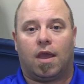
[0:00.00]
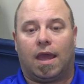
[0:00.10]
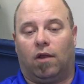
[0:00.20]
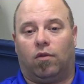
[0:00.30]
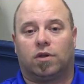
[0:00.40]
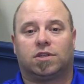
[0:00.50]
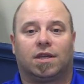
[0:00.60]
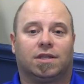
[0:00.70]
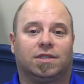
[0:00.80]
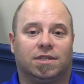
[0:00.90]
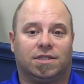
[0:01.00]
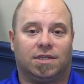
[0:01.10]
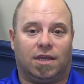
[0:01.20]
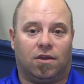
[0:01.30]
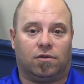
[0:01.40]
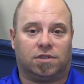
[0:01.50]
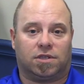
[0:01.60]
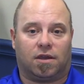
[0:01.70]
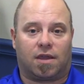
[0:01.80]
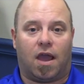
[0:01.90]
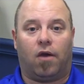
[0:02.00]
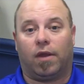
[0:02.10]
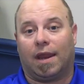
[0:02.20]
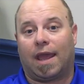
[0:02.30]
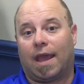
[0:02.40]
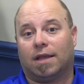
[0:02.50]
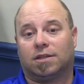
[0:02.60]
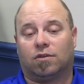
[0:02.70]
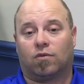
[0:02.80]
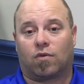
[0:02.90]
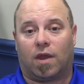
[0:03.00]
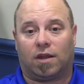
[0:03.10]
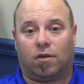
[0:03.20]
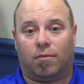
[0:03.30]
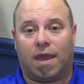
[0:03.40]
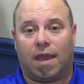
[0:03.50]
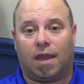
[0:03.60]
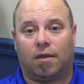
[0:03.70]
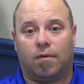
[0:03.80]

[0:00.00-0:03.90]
and it looks like it's the CEO's account. It has the direct domain,